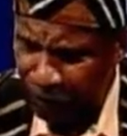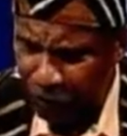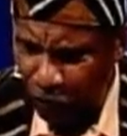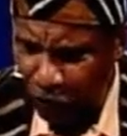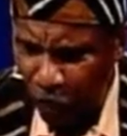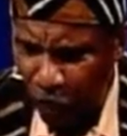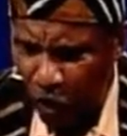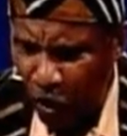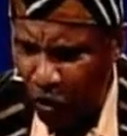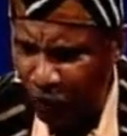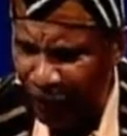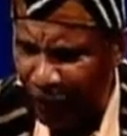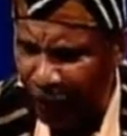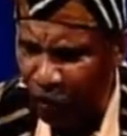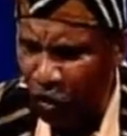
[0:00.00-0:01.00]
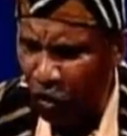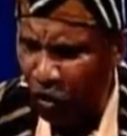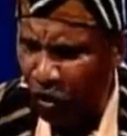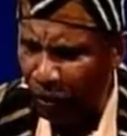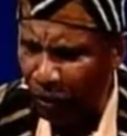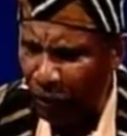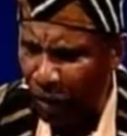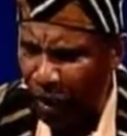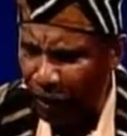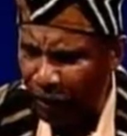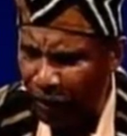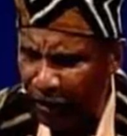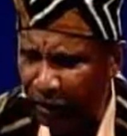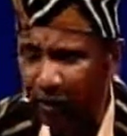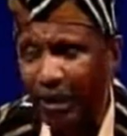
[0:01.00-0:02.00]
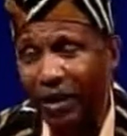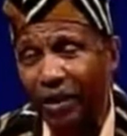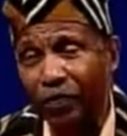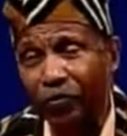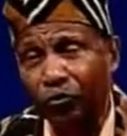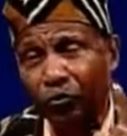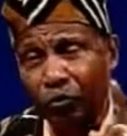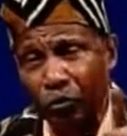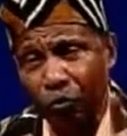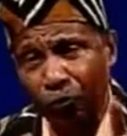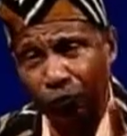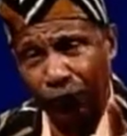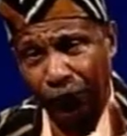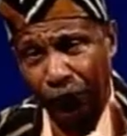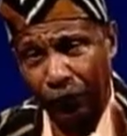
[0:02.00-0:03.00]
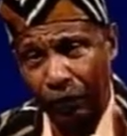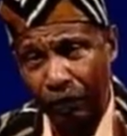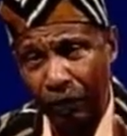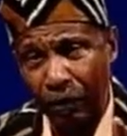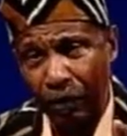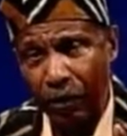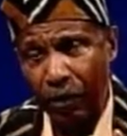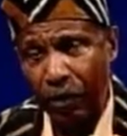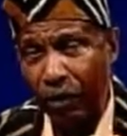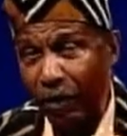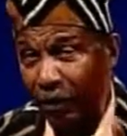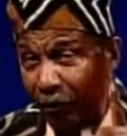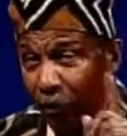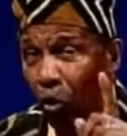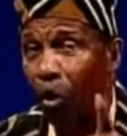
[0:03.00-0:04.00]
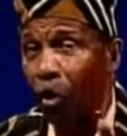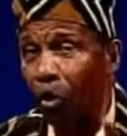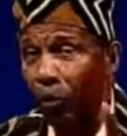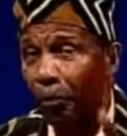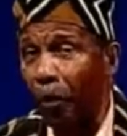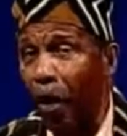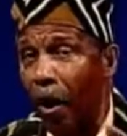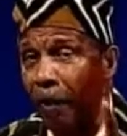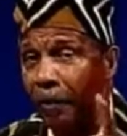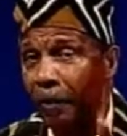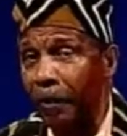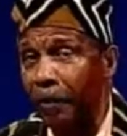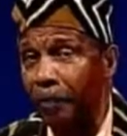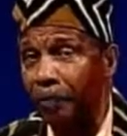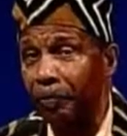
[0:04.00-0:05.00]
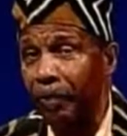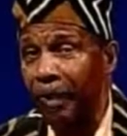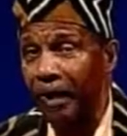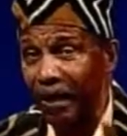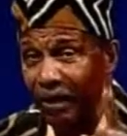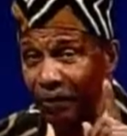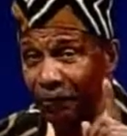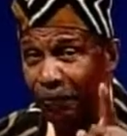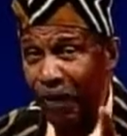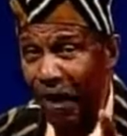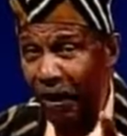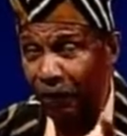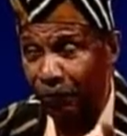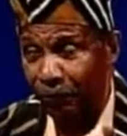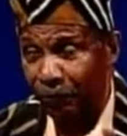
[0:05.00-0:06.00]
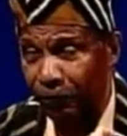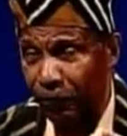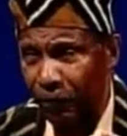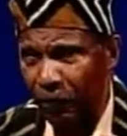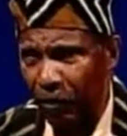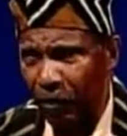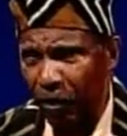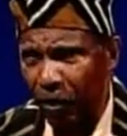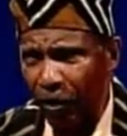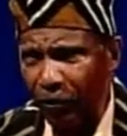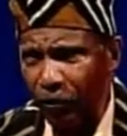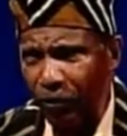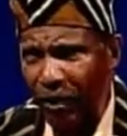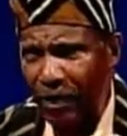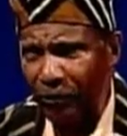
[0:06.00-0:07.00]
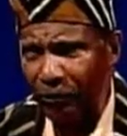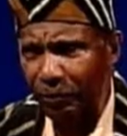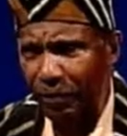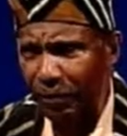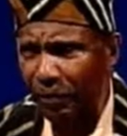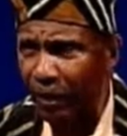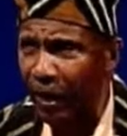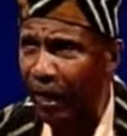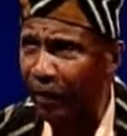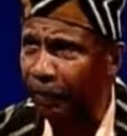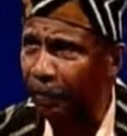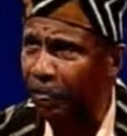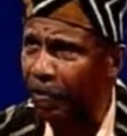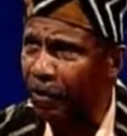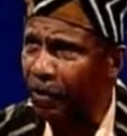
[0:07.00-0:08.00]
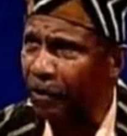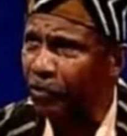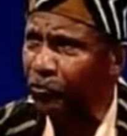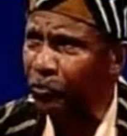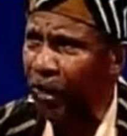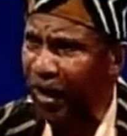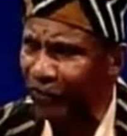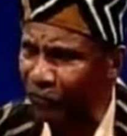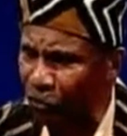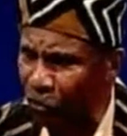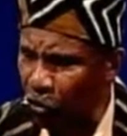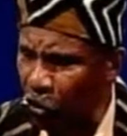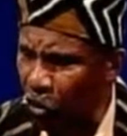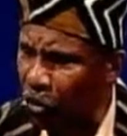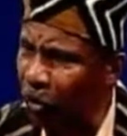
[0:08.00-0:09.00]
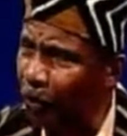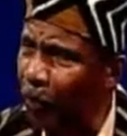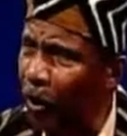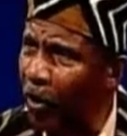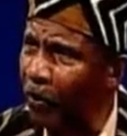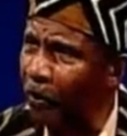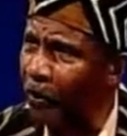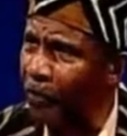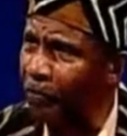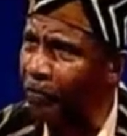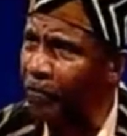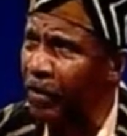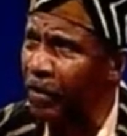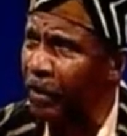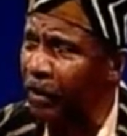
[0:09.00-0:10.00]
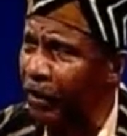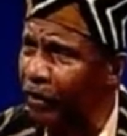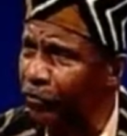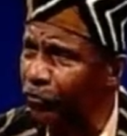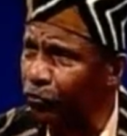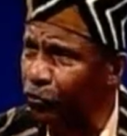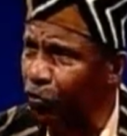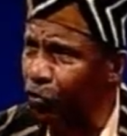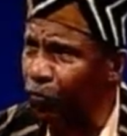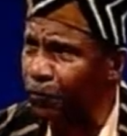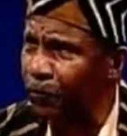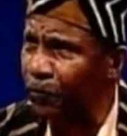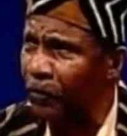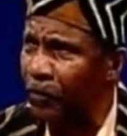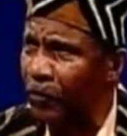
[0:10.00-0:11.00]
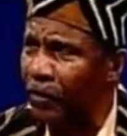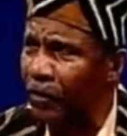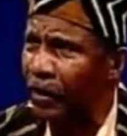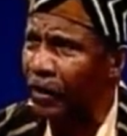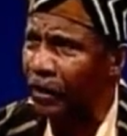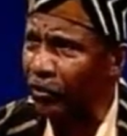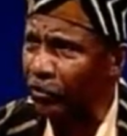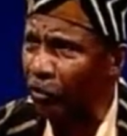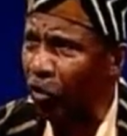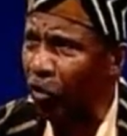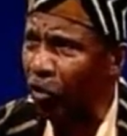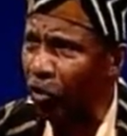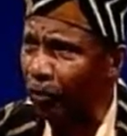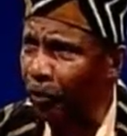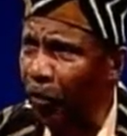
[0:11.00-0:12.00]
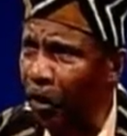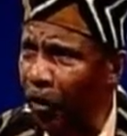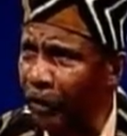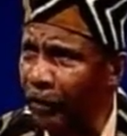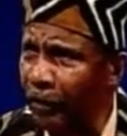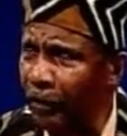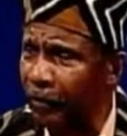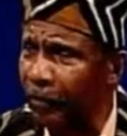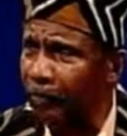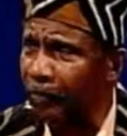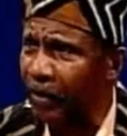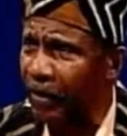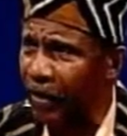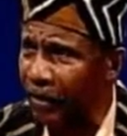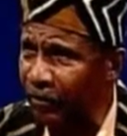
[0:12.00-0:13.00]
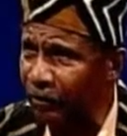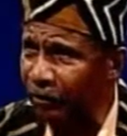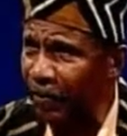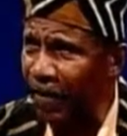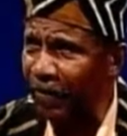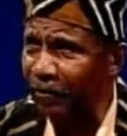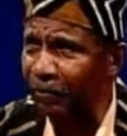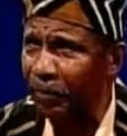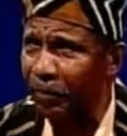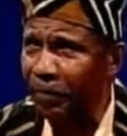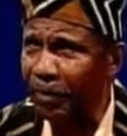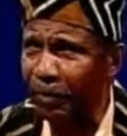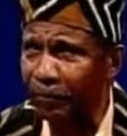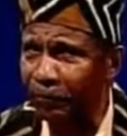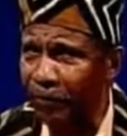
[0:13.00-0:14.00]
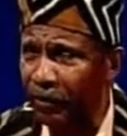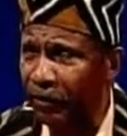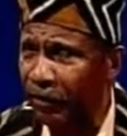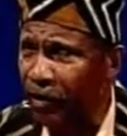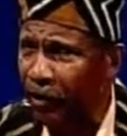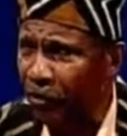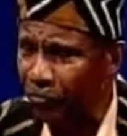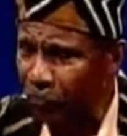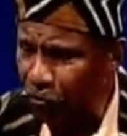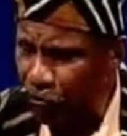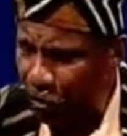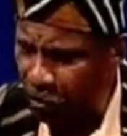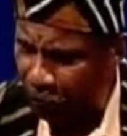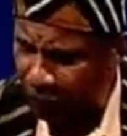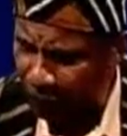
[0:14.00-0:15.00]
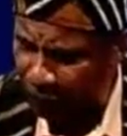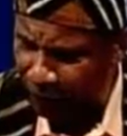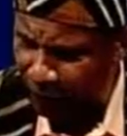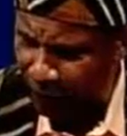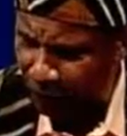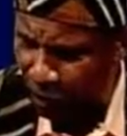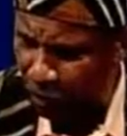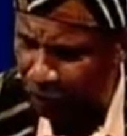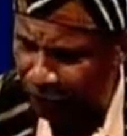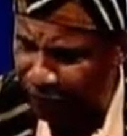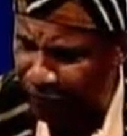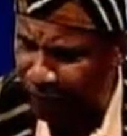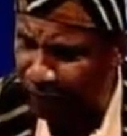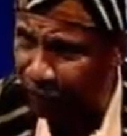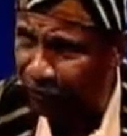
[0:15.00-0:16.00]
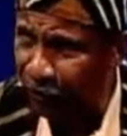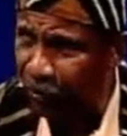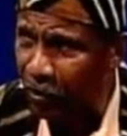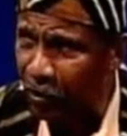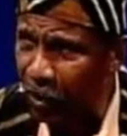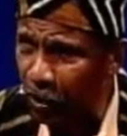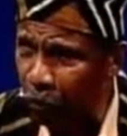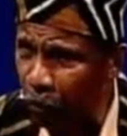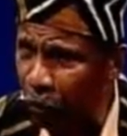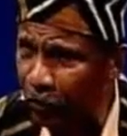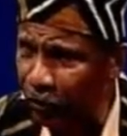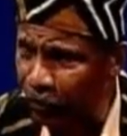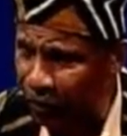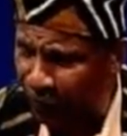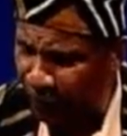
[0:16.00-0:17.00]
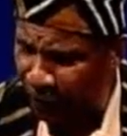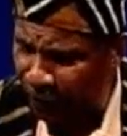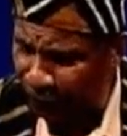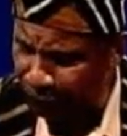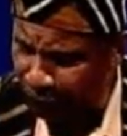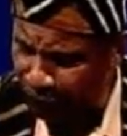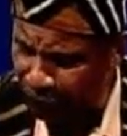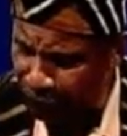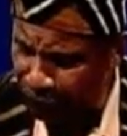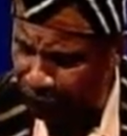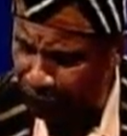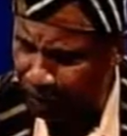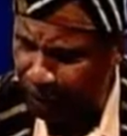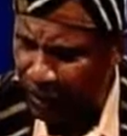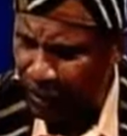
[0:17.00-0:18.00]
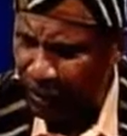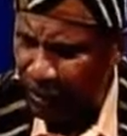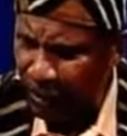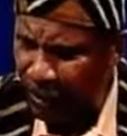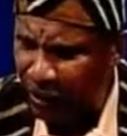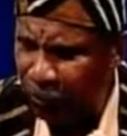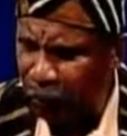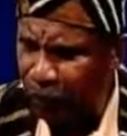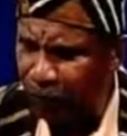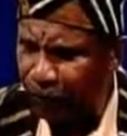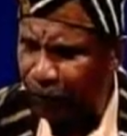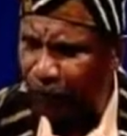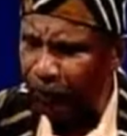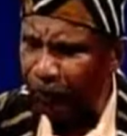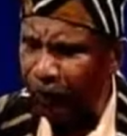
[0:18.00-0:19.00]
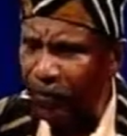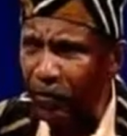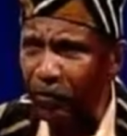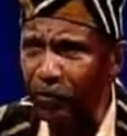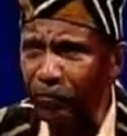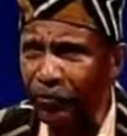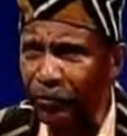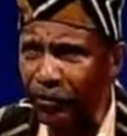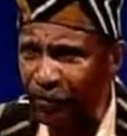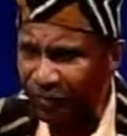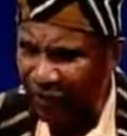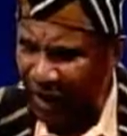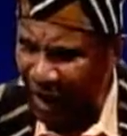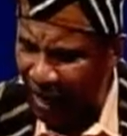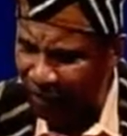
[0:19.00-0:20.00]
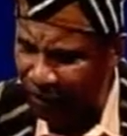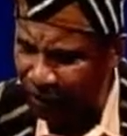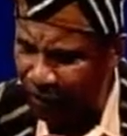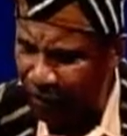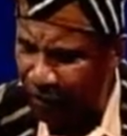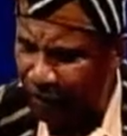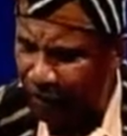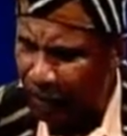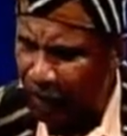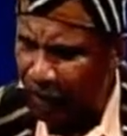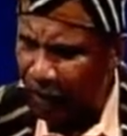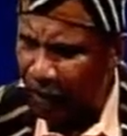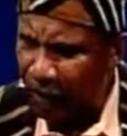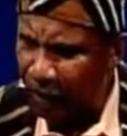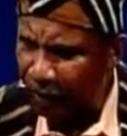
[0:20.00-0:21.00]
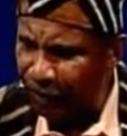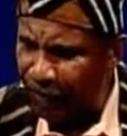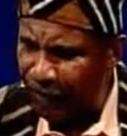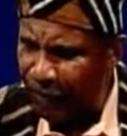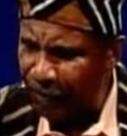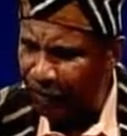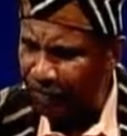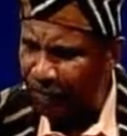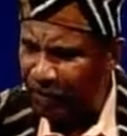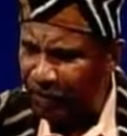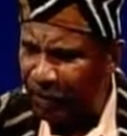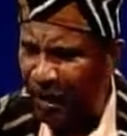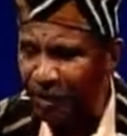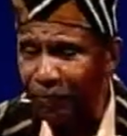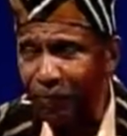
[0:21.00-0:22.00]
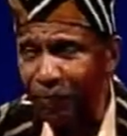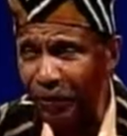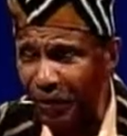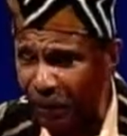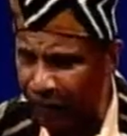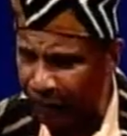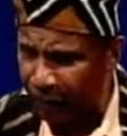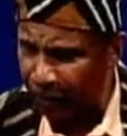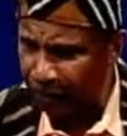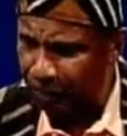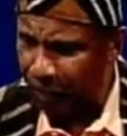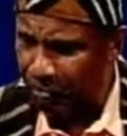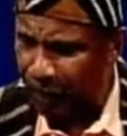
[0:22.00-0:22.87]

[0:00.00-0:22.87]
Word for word: to all that call upon him in truth and call upon him in faith. Are you hearing me tonight? You have to call upon him in truth and call upon him in faith, believing, knowing that all things are working together for the good. He will fulfill the desire of them that fear him.